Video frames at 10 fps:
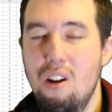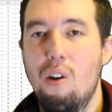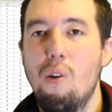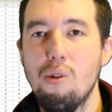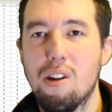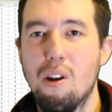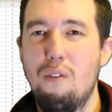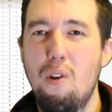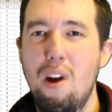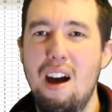Also, if
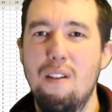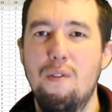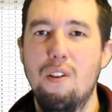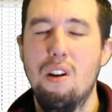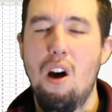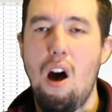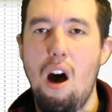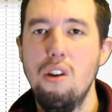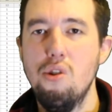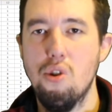we have
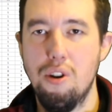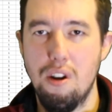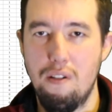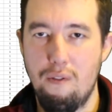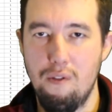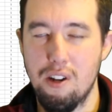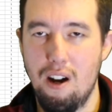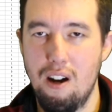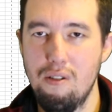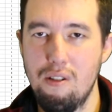hundreds of different
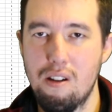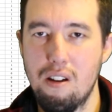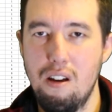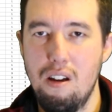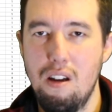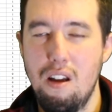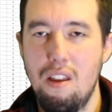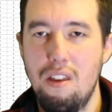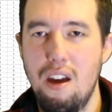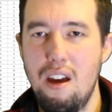tiles,
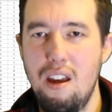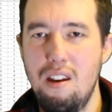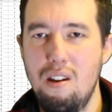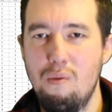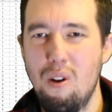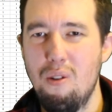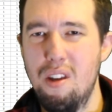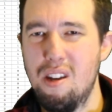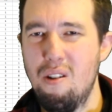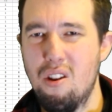then, well,
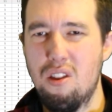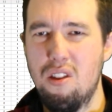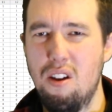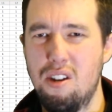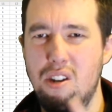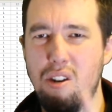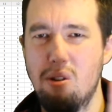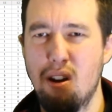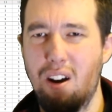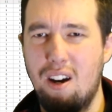there's only 32
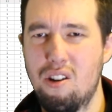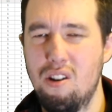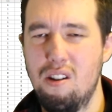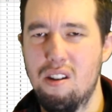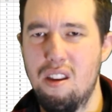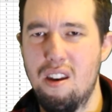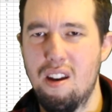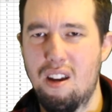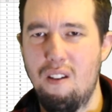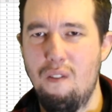directions that
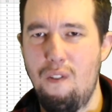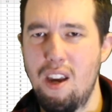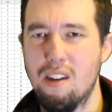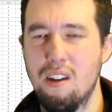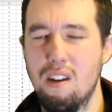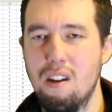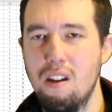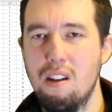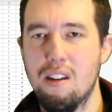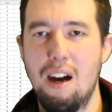it can face in,
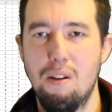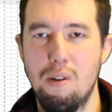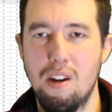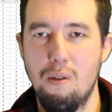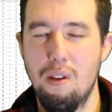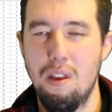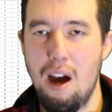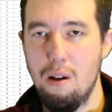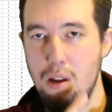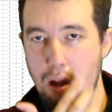so how do we deal with that?
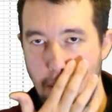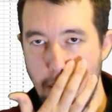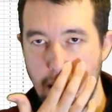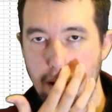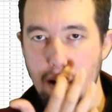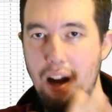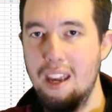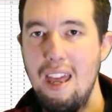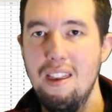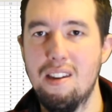Well,
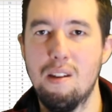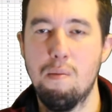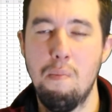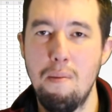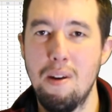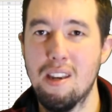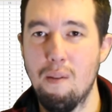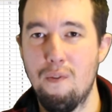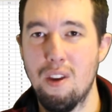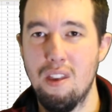again, this is maybe
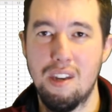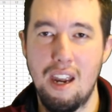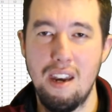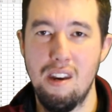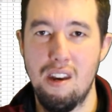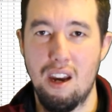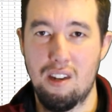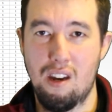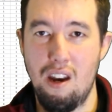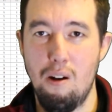something the z-index
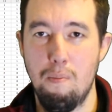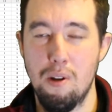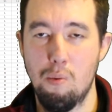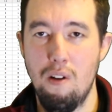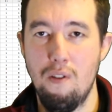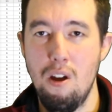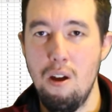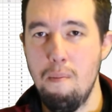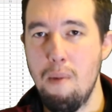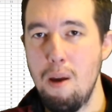can help us with.
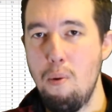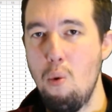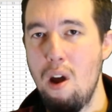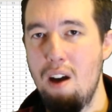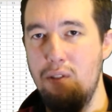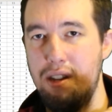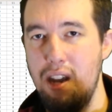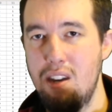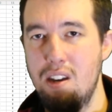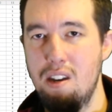Maybe we have a
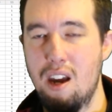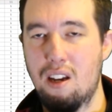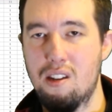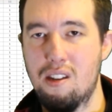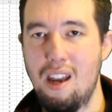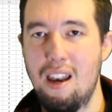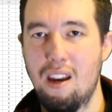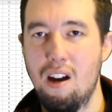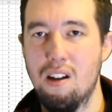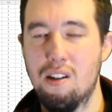z-index telling
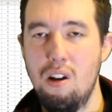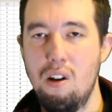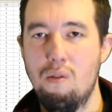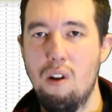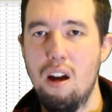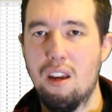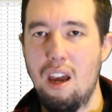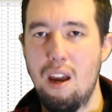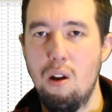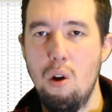us, right,
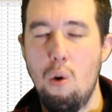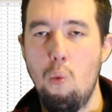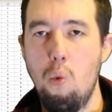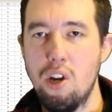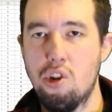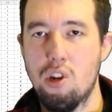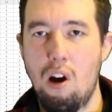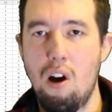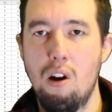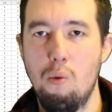okay, which
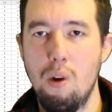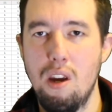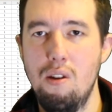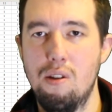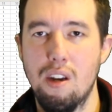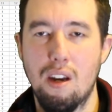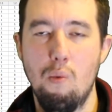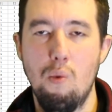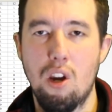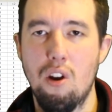tile are we using?
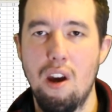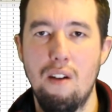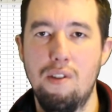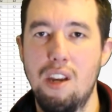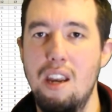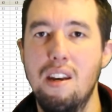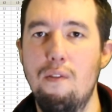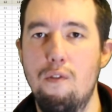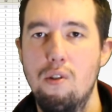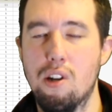We could have 10
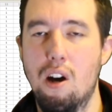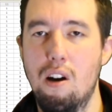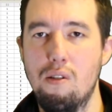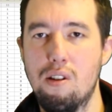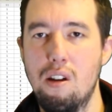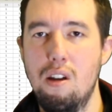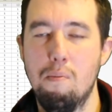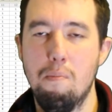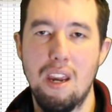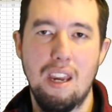different tiles,
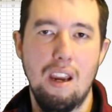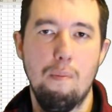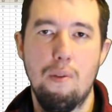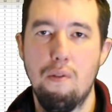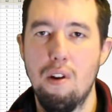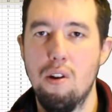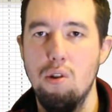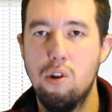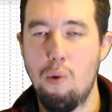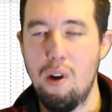making up
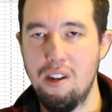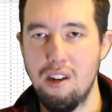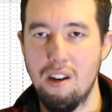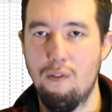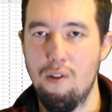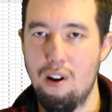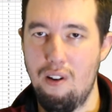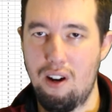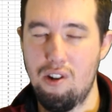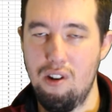320 different
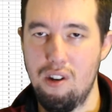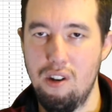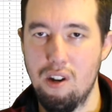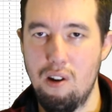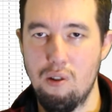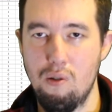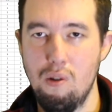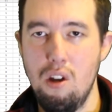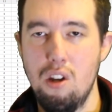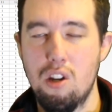directions in total.
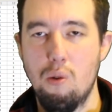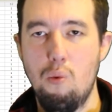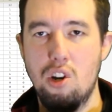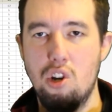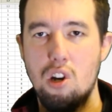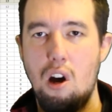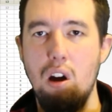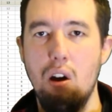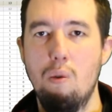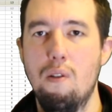So which
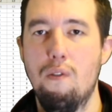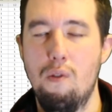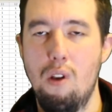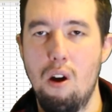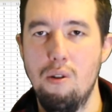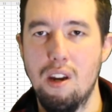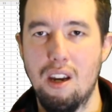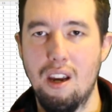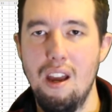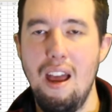tile are we loading,
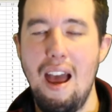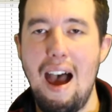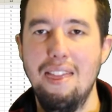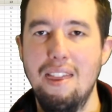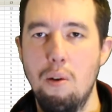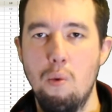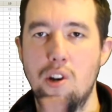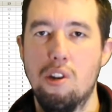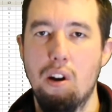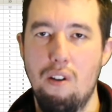and then
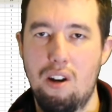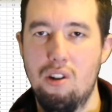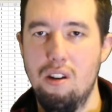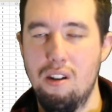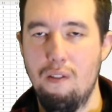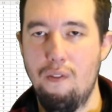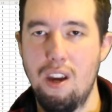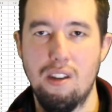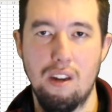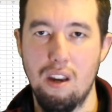which direction is it
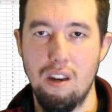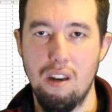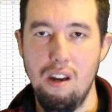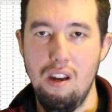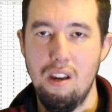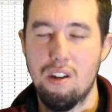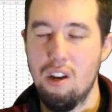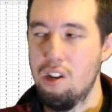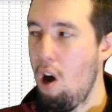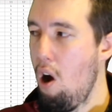facing in? So there's
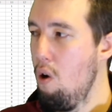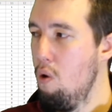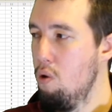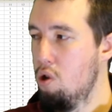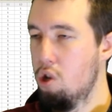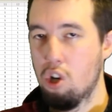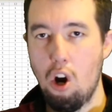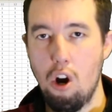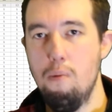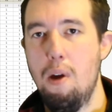a whole
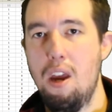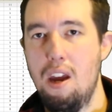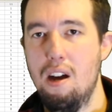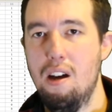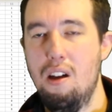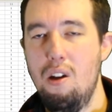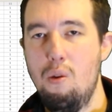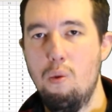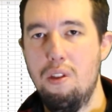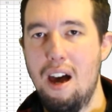scope here
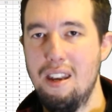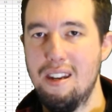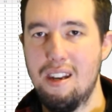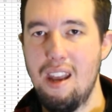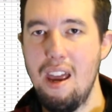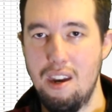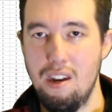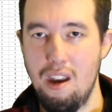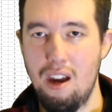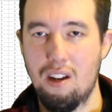with that
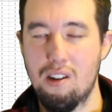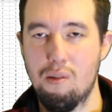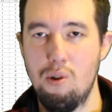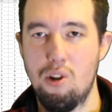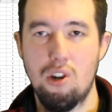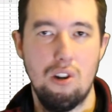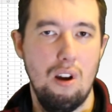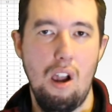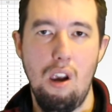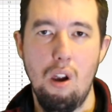z-index, which
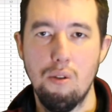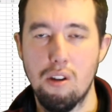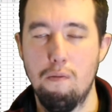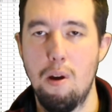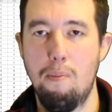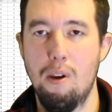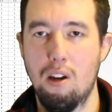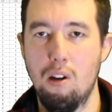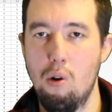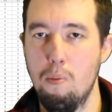a lot of people
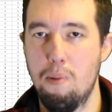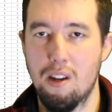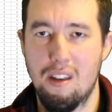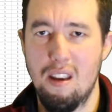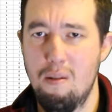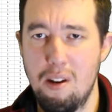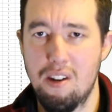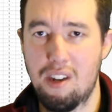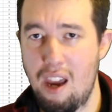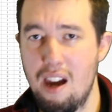ignore because they're a bit
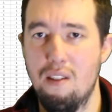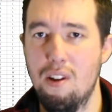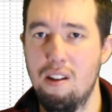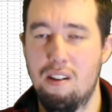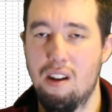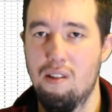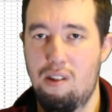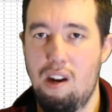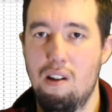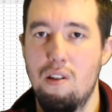scared of it. Sounds
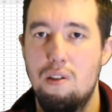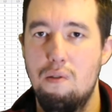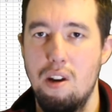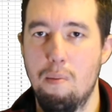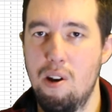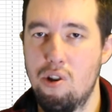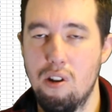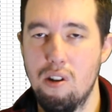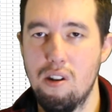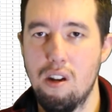scary, 3 dimensions.